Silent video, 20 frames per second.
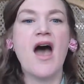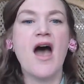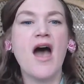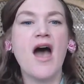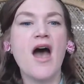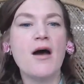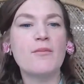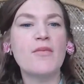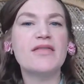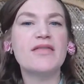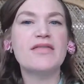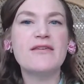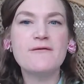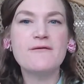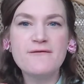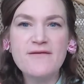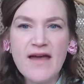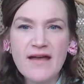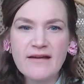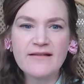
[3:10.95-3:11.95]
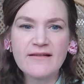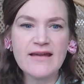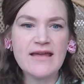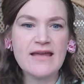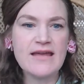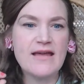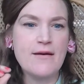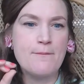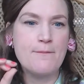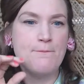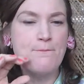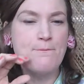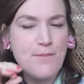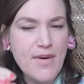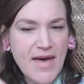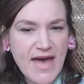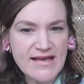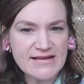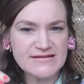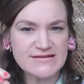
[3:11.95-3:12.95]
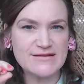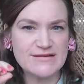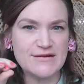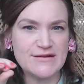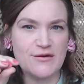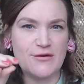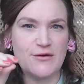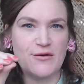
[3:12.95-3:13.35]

The very best